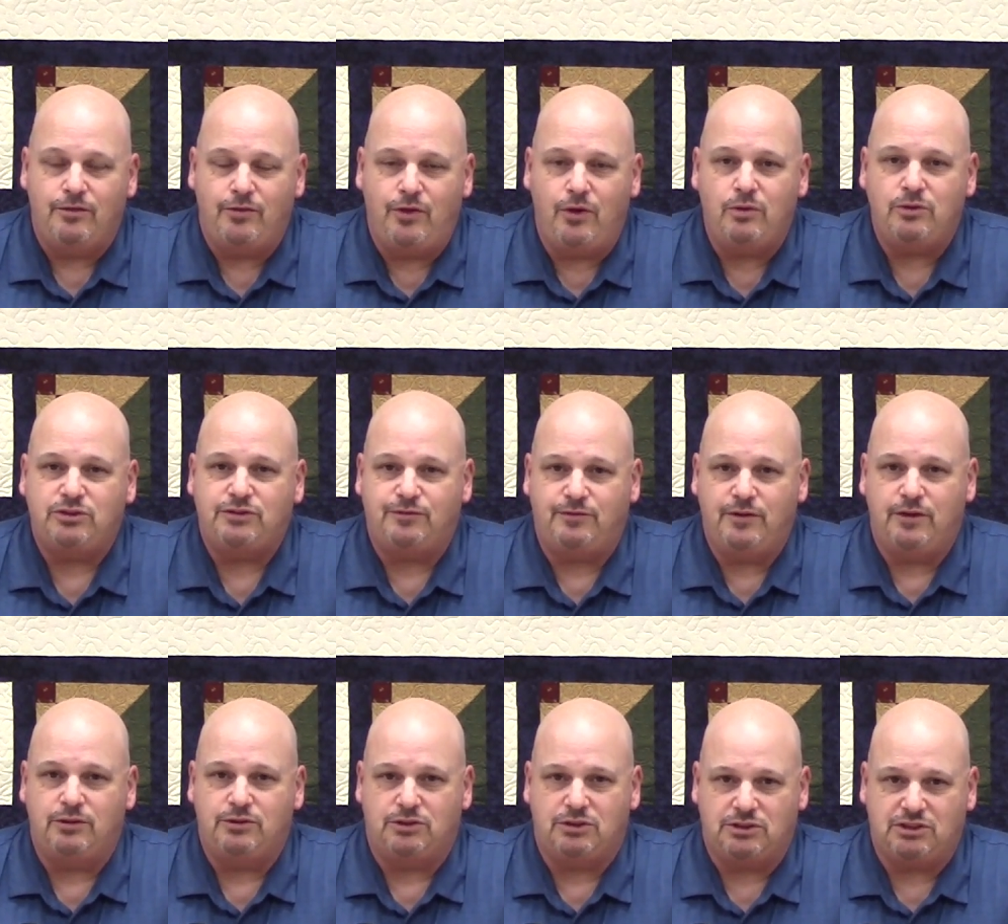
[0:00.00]
those
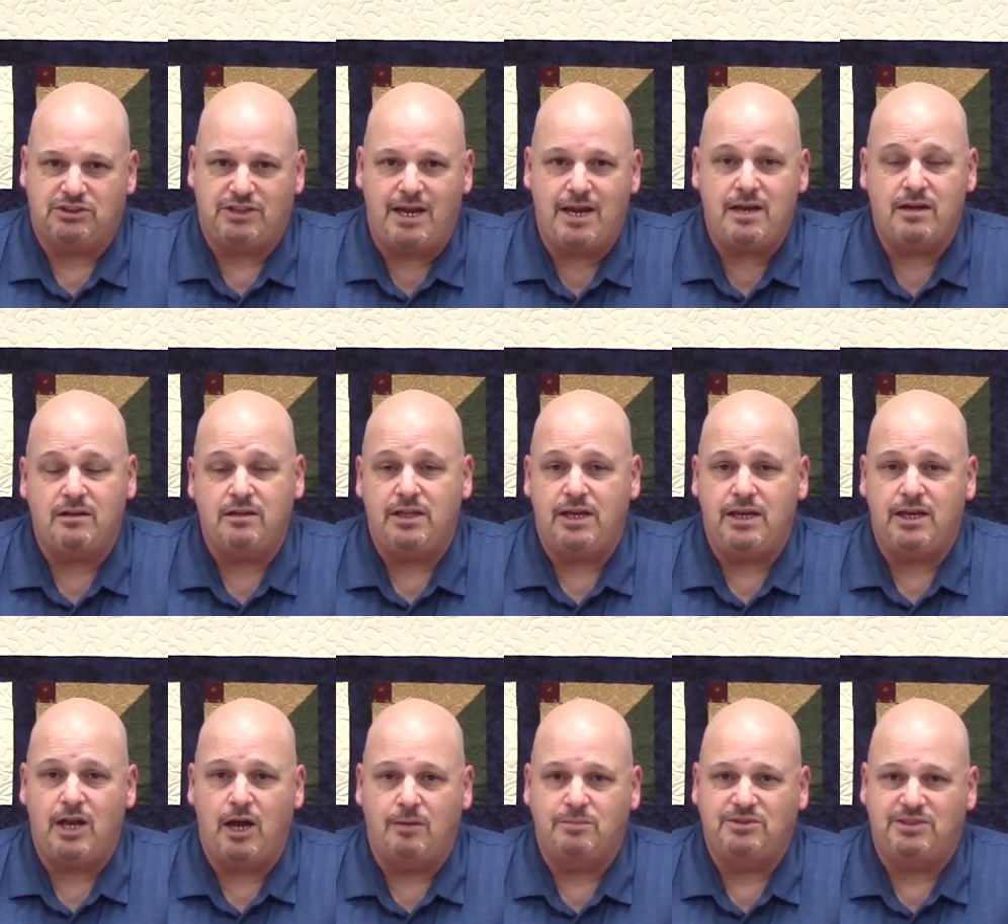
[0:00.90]
filters staying
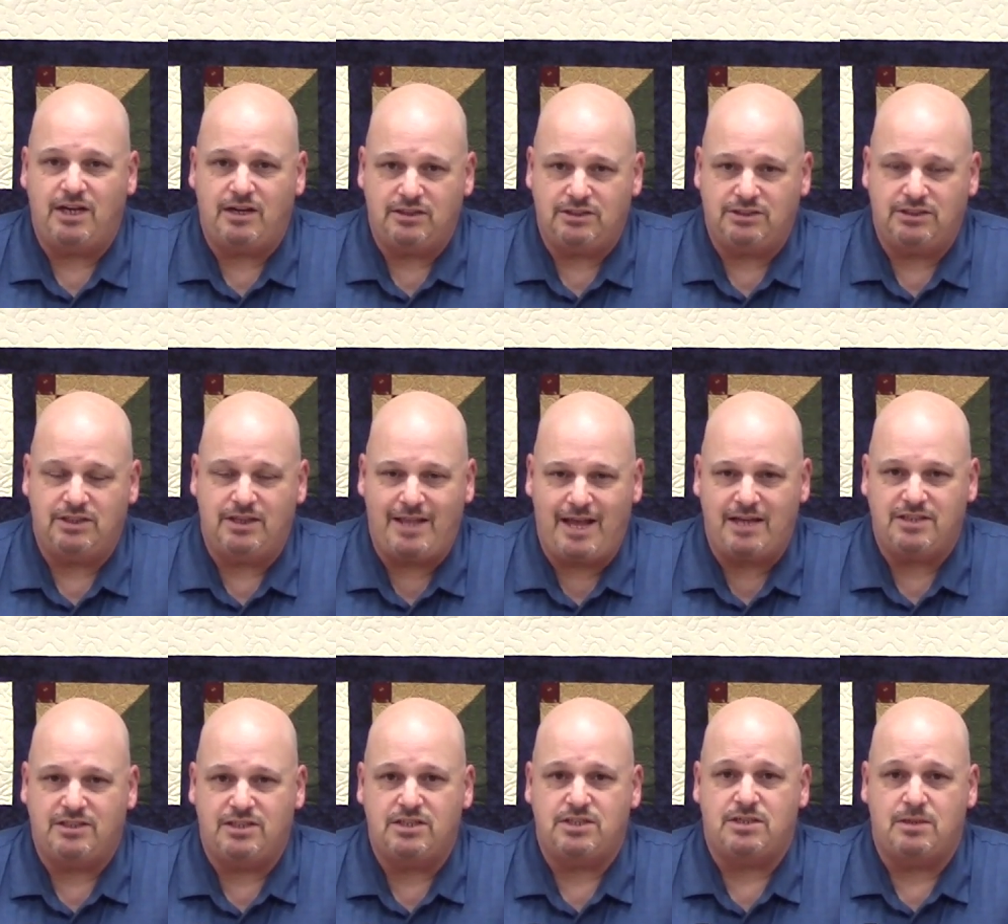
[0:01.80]
clean helps
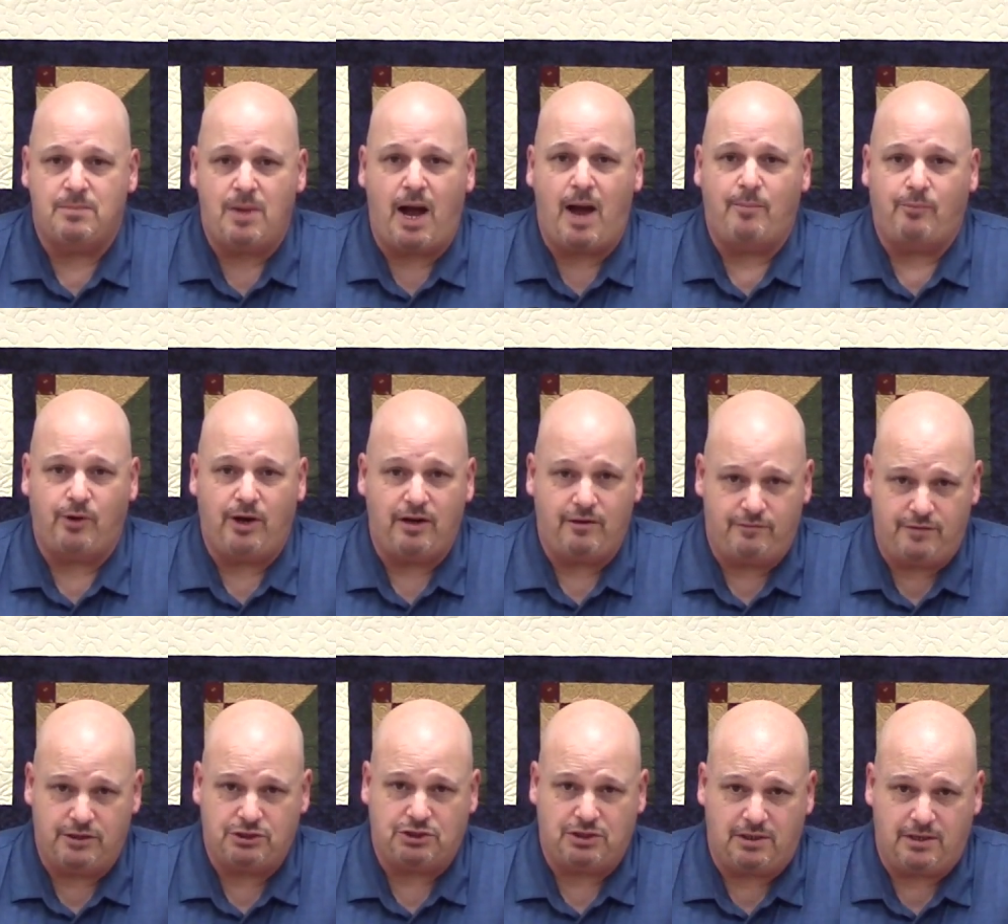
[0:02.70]
that system operate
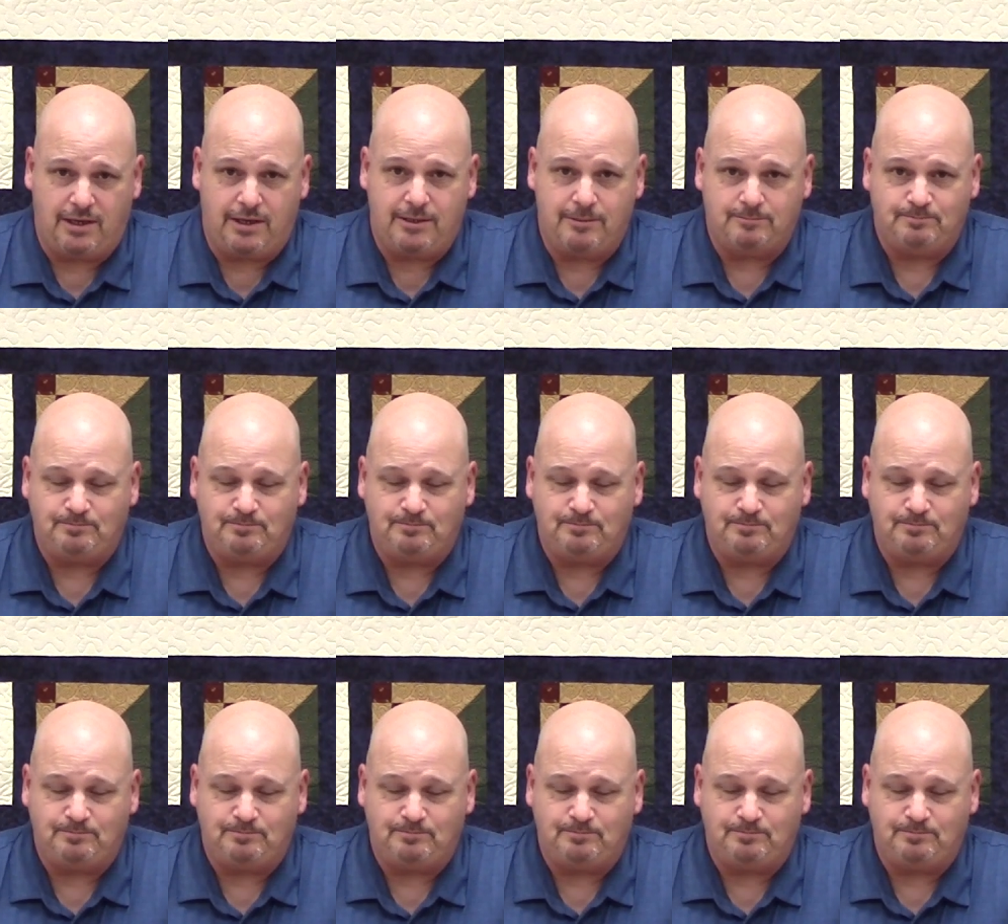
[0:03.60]
efficiently.